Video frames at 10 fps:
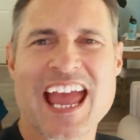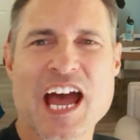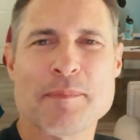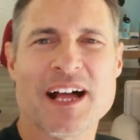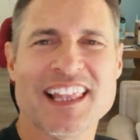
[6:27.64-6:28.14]

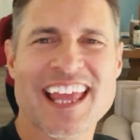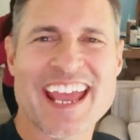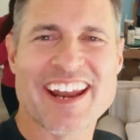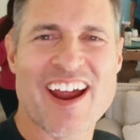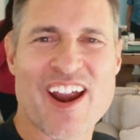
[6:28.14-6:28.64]
am a
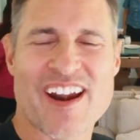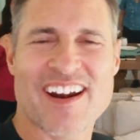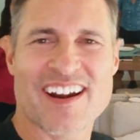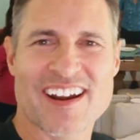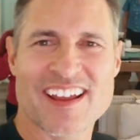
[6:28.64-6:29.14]

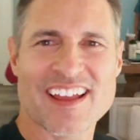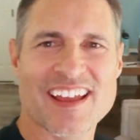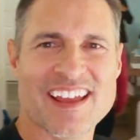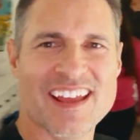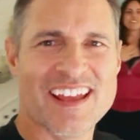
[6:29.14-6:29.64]
leader.
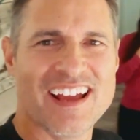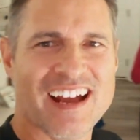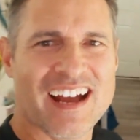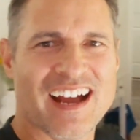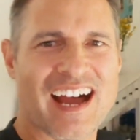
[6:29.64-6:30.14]

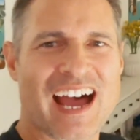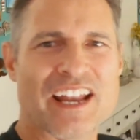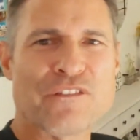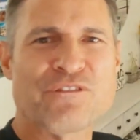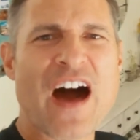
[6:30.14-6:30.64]

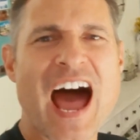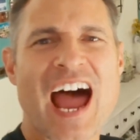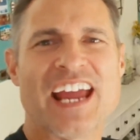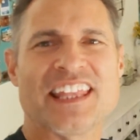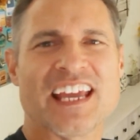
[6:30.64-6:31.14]
I
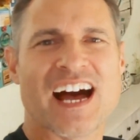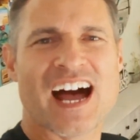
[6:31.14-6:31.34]
defy the